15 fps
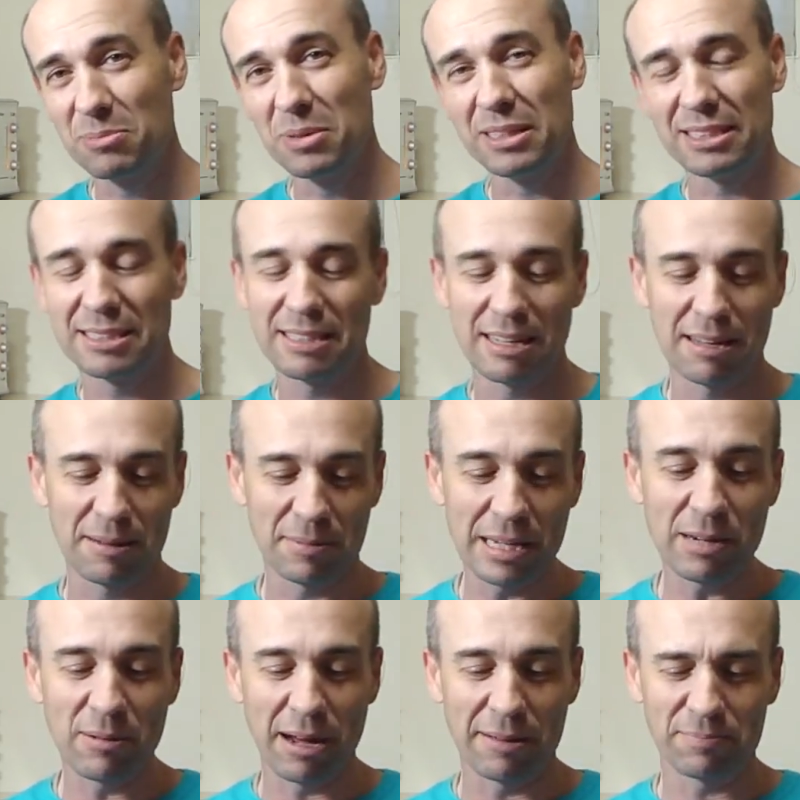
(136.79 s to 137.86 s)
But
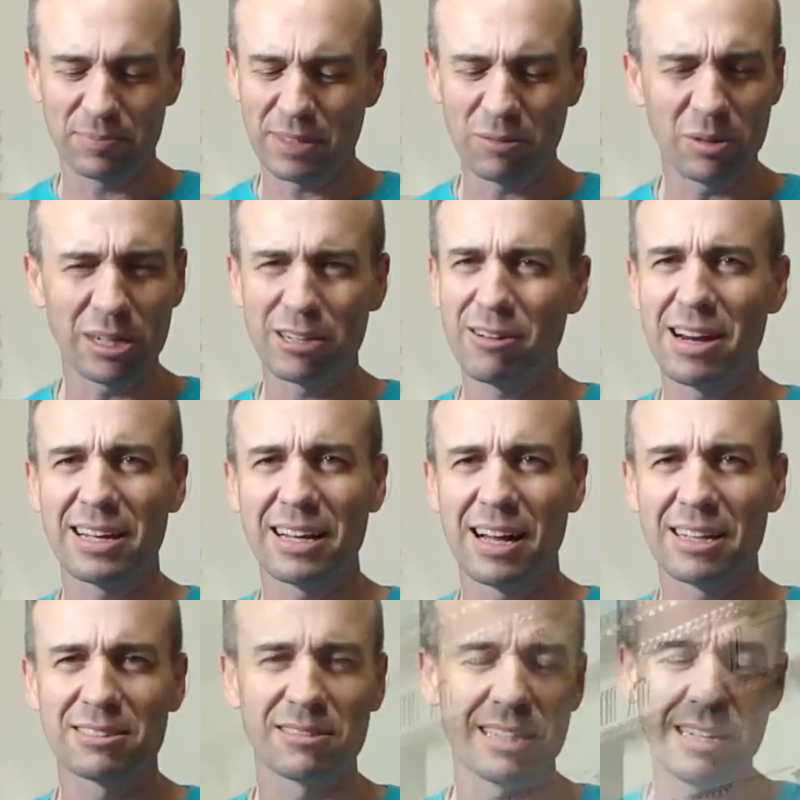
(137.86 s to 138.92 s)
anyway, what a great castle.